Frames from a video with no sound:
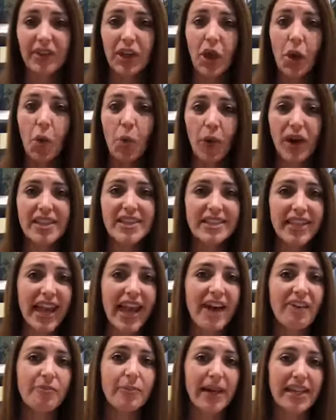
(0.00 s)
Once I
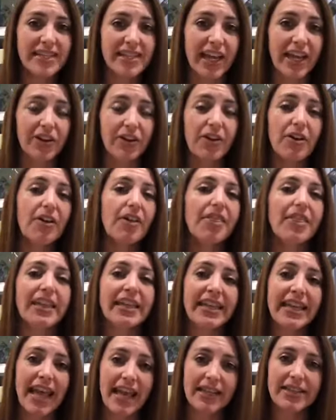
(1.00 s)
have my title, the
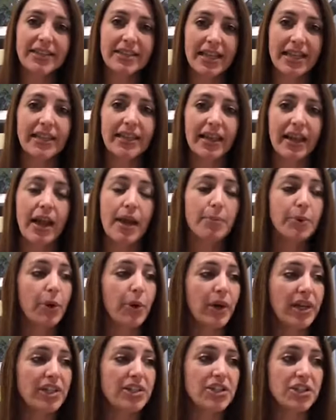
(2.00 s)
next thing that I'm
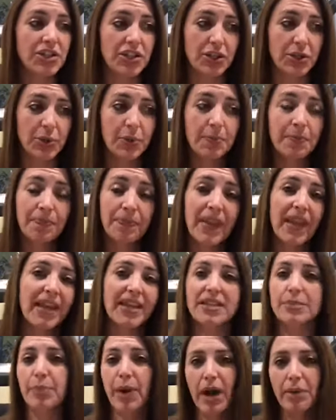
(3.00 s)
going to do
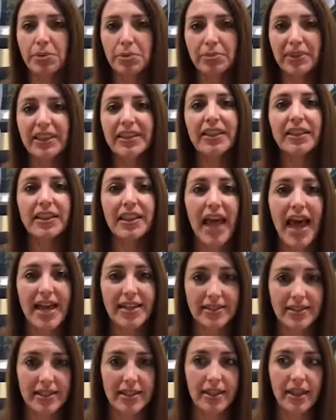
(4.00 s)
is probably the
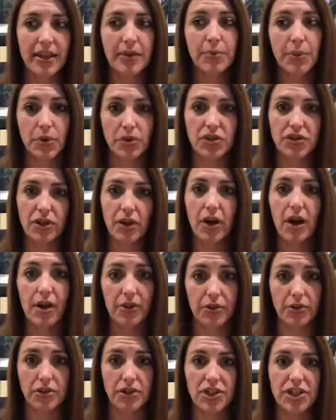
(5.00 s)
last thing most
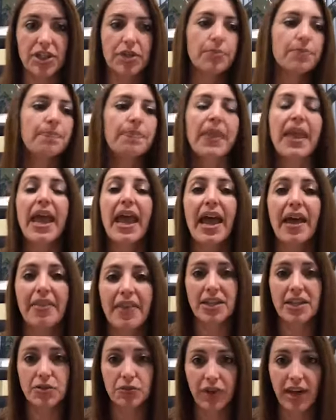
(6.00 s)
authors do. And
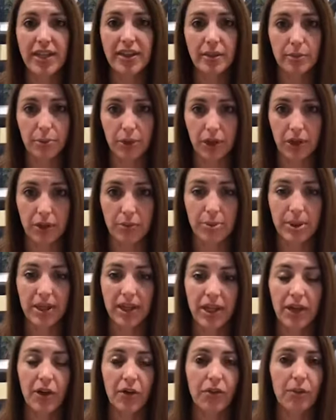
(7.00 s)
write the blurb,
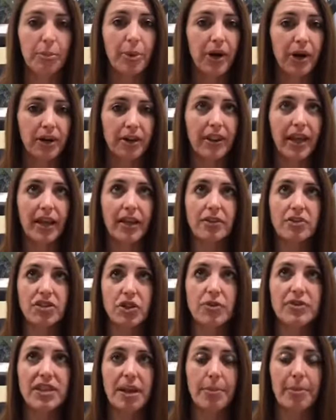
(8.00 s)
you know, the part that
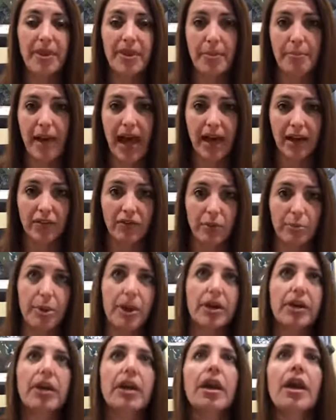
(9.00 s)
shows up on the back of a
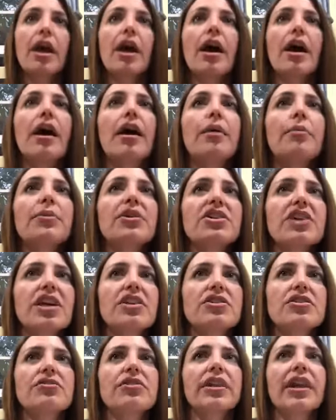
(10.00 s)
book, which I
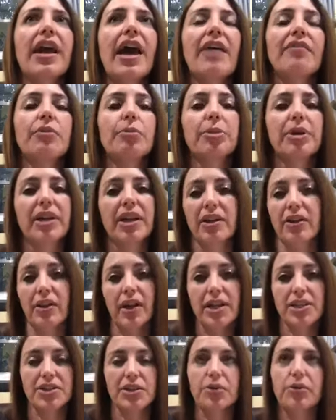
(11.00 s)
should really have a book here and
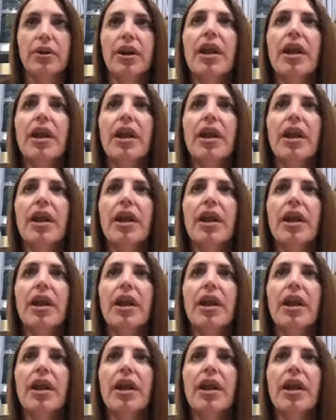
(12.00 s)
I don't.